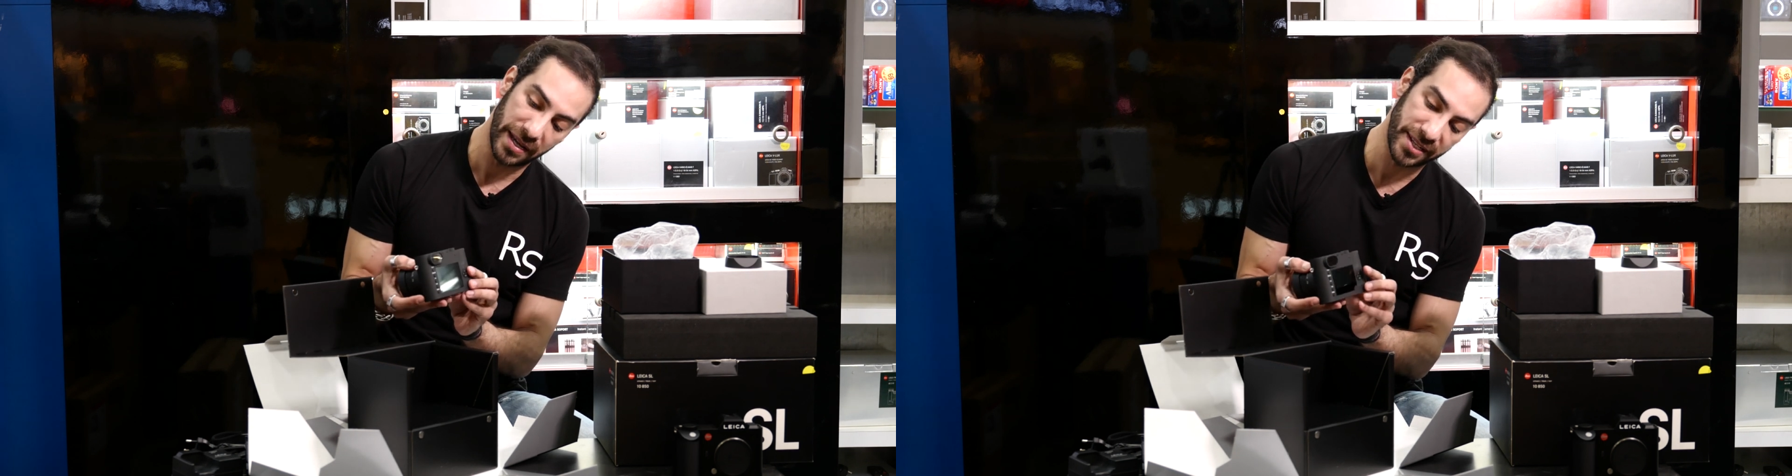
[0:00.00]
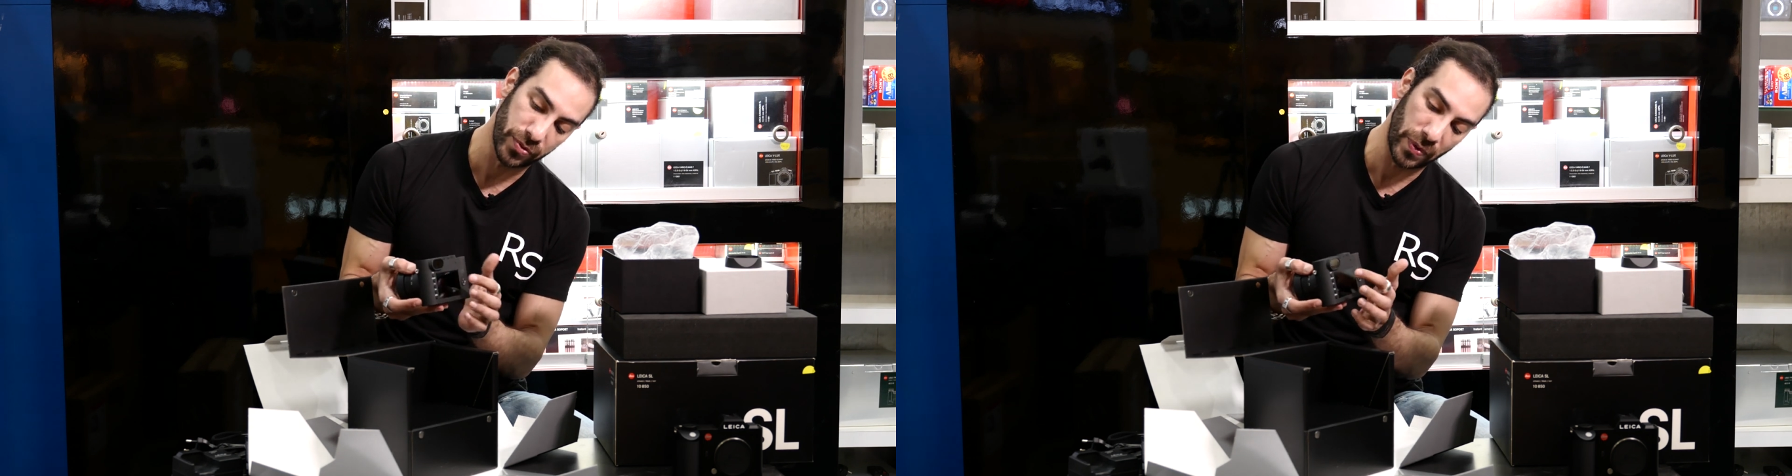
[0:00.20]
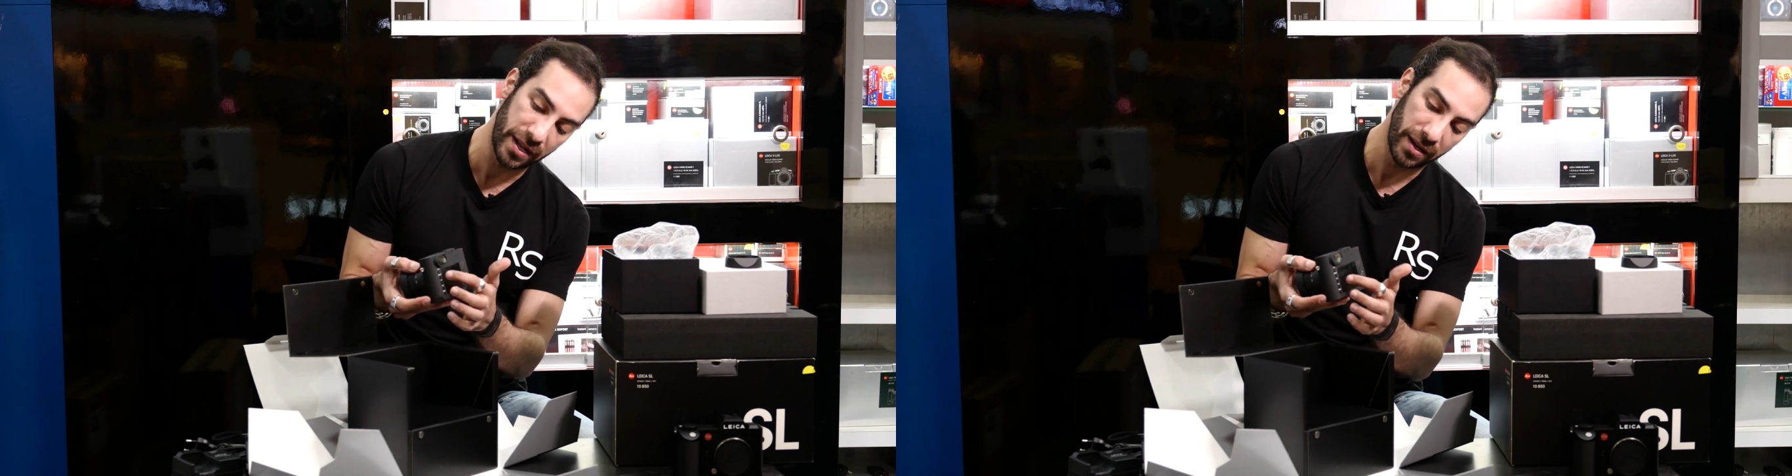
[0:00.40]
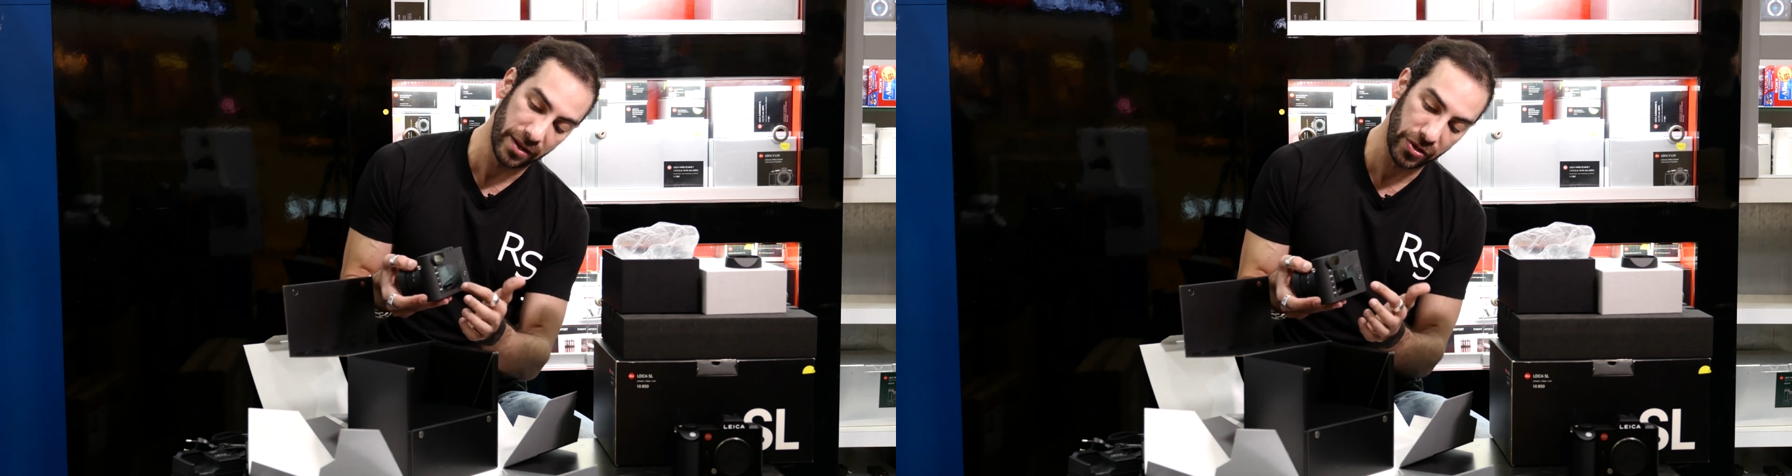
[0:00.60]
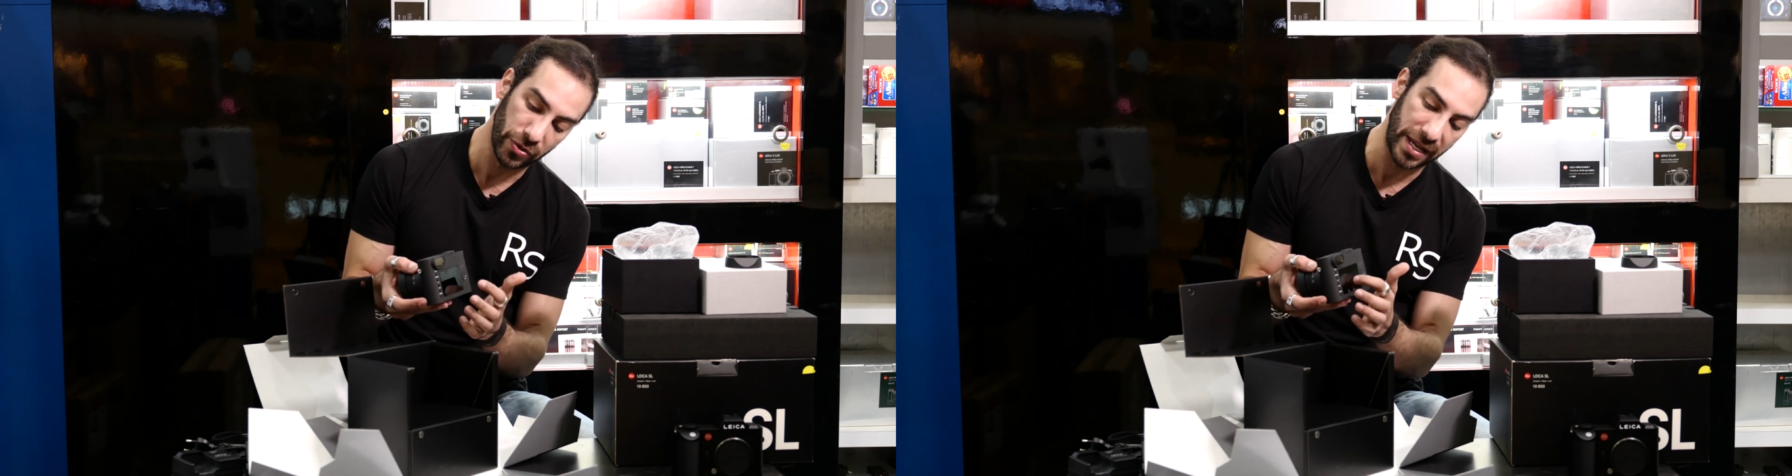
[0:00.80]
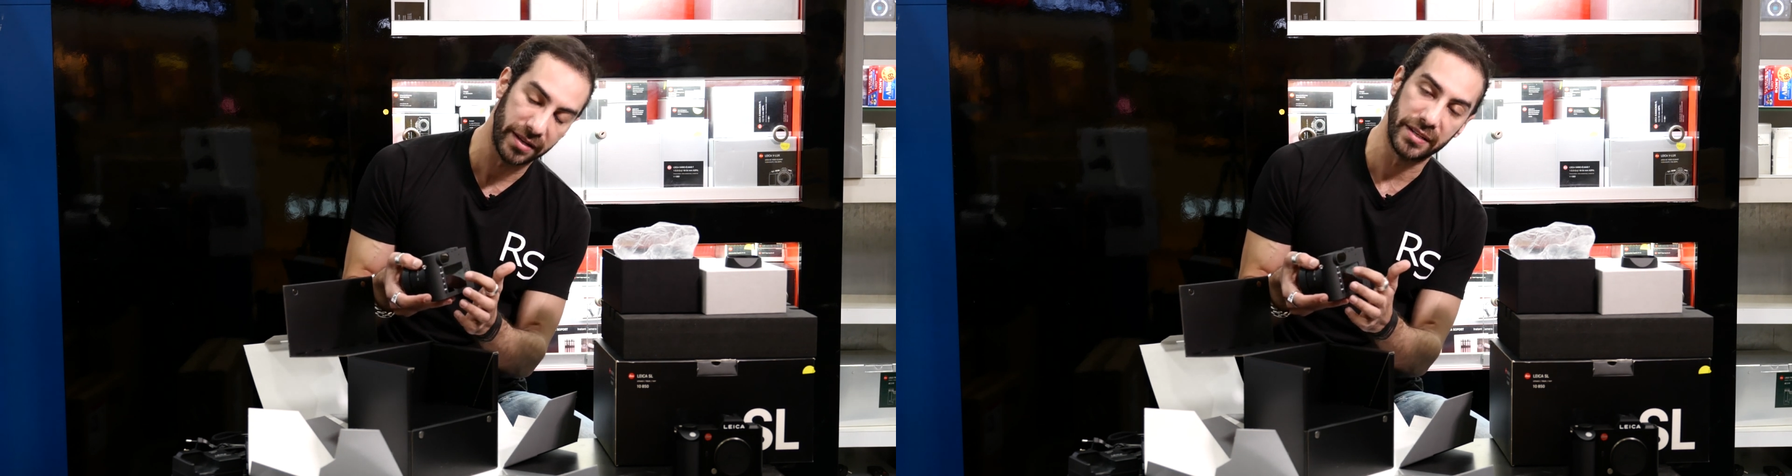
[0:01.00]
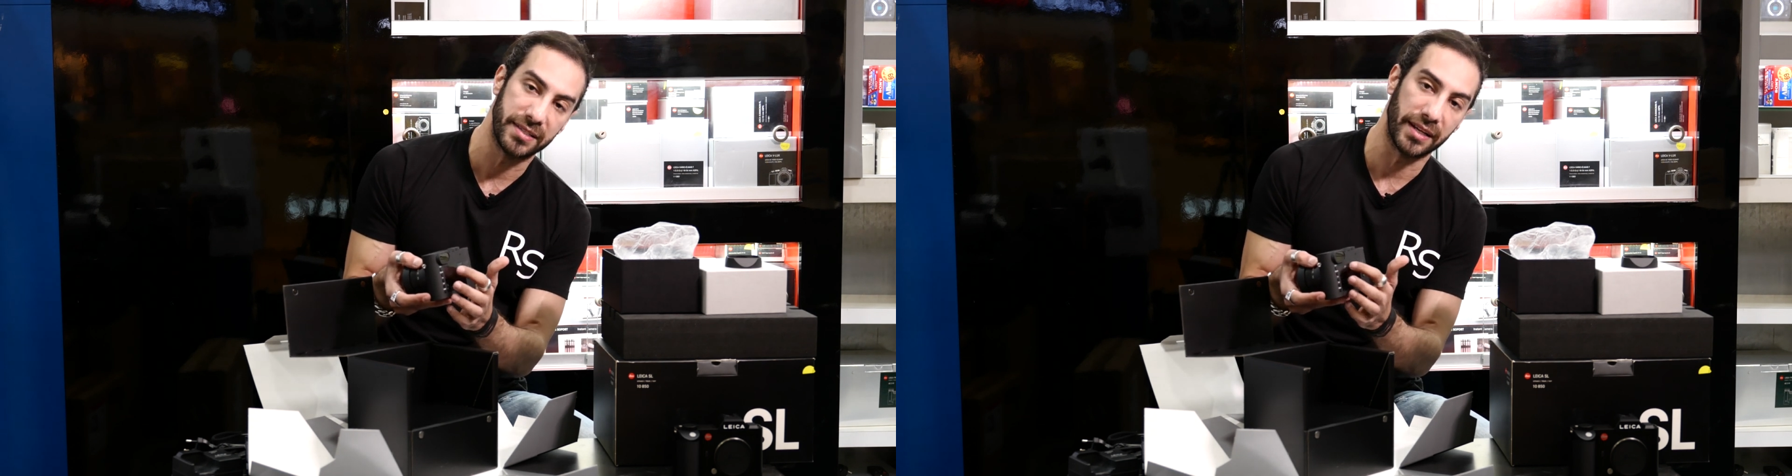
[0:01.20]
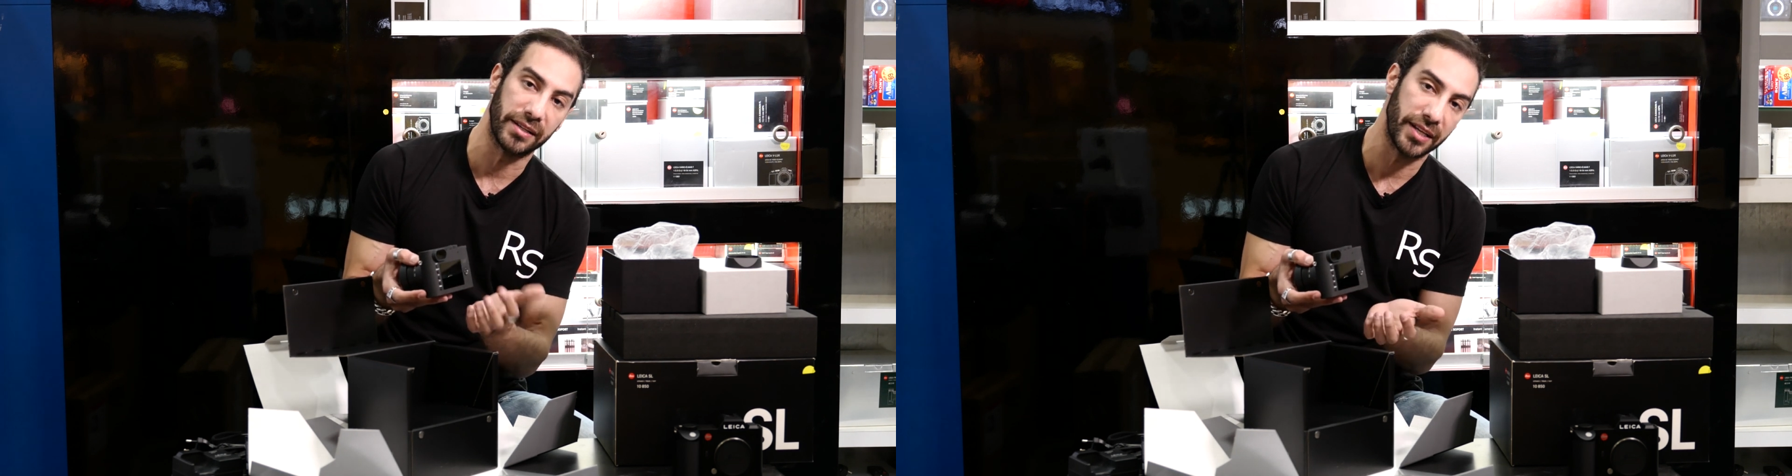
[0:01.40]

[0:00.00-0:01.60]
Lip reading: as well. You can, it's like a